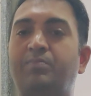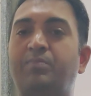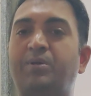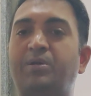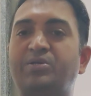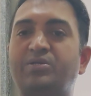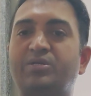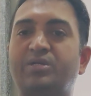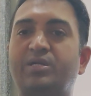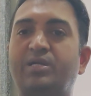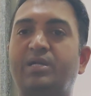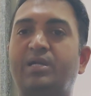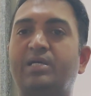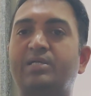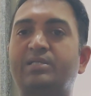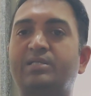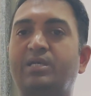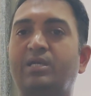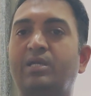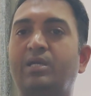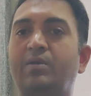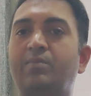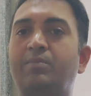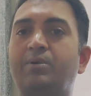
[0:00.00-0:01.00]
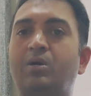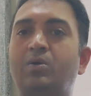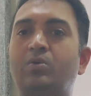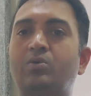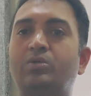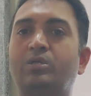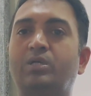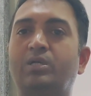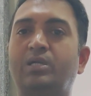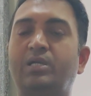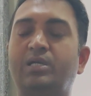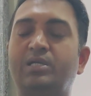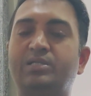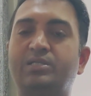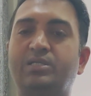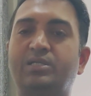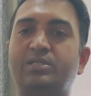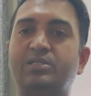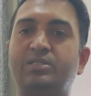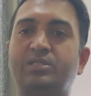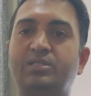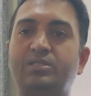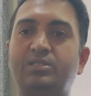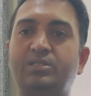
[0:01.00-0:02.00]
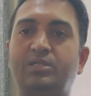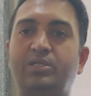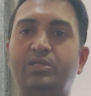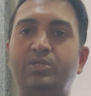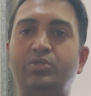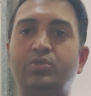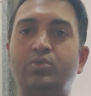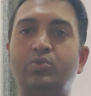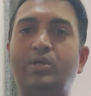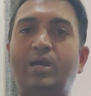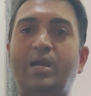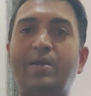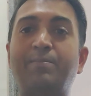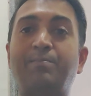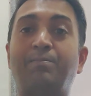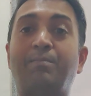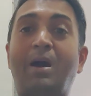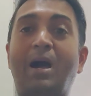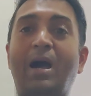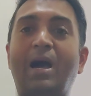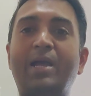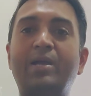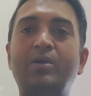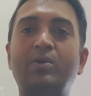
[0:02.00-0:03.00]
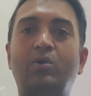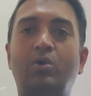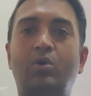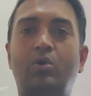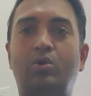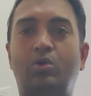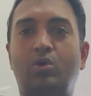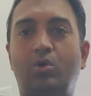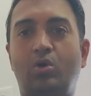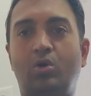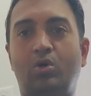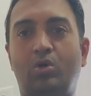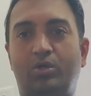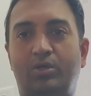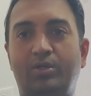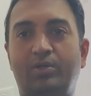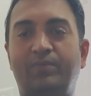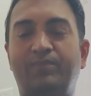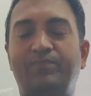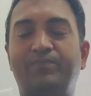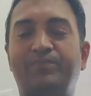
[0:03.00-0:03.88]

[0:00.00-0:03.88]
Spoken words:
patient are asking about the laser surgery. Should I buy or not?